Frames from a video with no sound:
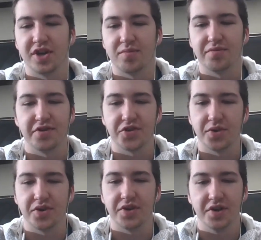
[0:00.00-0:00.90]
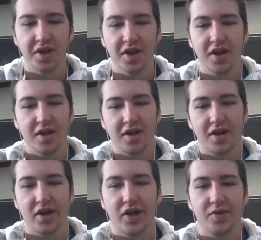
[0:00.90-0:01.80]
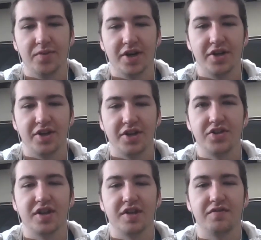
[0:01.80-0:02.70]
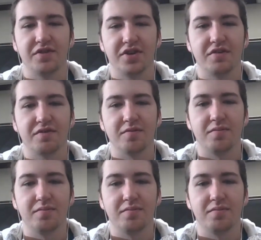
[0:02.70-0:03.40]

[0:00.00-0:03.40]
I'll play Sweeney, and he's definitely a different